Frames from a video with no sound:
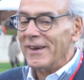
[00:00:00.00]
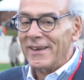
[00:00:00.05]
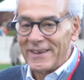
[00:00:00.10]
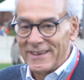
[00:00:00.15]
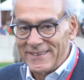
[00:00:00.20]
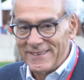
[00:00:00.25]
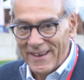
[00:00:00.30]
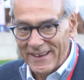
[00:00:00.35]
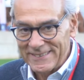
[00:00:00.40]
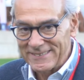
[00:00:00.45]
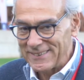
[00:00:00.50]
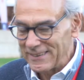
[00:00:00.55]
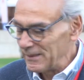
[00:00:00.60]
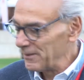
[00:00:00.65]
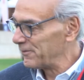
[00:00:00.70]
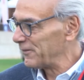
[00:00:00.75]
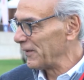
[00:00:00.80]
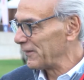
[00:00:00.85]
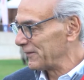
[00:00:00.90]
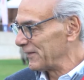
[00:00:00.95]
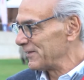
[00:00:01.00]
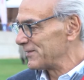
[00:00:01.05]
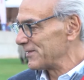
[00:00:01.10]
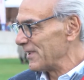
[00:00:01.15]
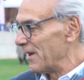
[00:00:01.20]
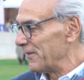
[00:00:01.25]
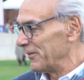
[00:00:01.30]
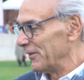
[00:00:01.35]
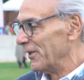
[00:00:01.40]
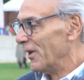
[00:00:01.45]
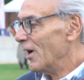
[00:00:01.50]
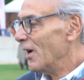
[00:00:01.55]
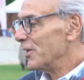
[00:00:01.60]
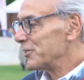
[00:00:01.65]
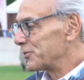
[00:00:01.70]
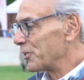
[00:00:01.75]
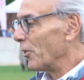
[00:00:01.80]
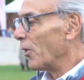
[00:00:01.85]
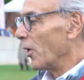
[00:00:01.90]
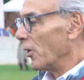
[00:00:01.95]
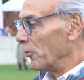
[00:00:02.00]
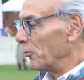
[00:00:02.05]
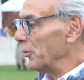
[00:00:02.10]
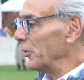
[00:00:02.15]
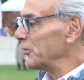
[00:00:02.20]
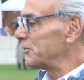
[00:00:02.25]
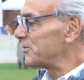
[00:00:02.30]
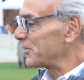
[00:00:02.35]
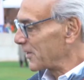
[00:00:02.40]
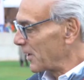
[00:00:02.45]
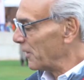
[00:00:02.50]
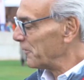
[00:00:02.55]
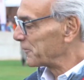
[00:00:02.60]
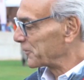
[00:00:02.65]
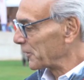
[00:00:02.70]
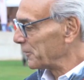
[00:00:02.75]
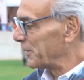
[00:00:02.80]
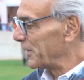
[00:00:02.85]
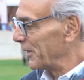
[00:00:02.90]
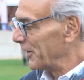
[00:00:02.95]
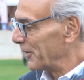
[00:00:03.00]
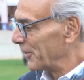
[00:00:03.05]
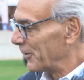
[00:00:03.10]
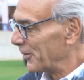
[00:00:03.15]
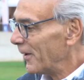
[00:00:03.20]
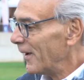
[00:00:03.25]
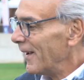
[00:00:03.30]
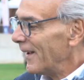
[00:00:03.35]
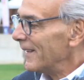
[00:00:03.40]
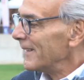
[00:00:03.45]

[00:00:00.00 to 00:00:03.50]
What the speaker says: in 1957. So our roots come from here.